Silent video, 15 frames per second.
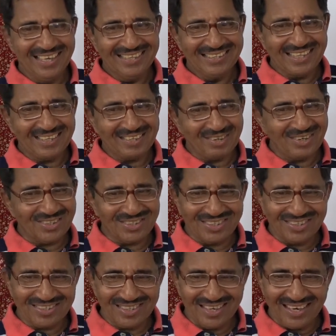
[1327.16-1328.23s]
Such
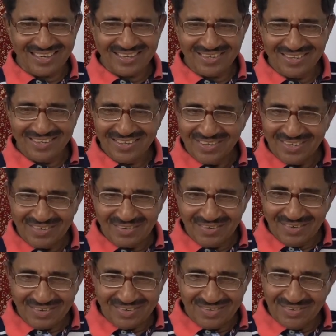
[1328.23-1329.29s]
questions are
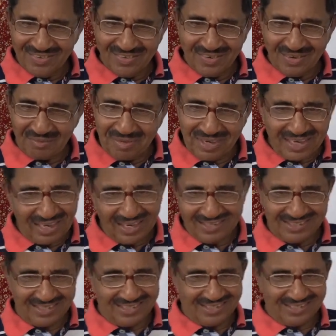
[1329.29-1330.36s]
not normally
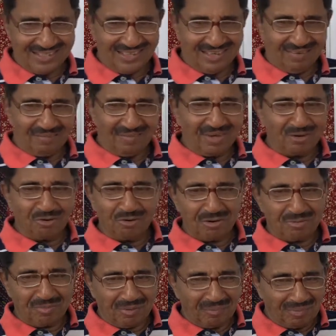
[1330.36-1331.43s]
asked, isn't it? When
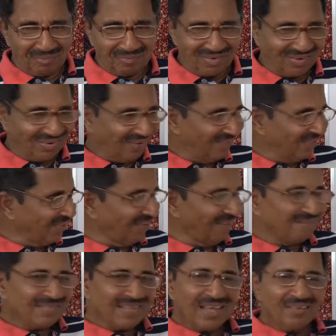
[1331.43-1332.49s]
normal people do it. So
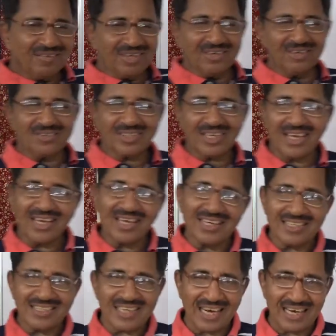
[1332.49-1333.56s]
when you say it
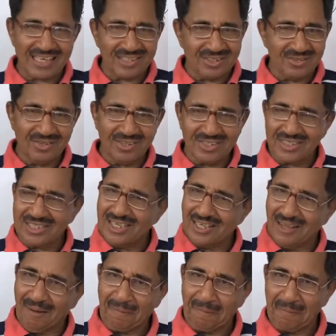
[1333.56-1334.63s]
is understood, it is
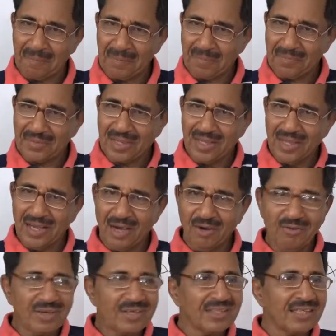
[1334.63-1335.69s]
here. How
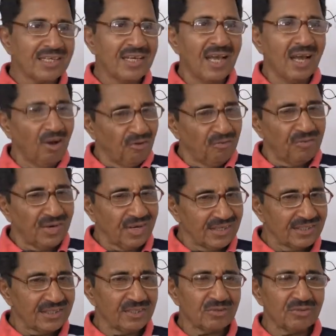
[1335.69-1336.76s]
far
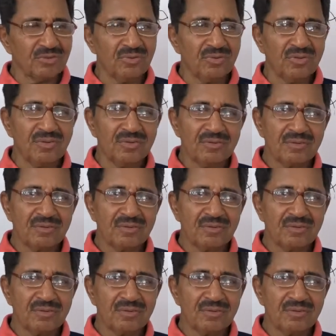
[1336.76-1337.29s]
is the school?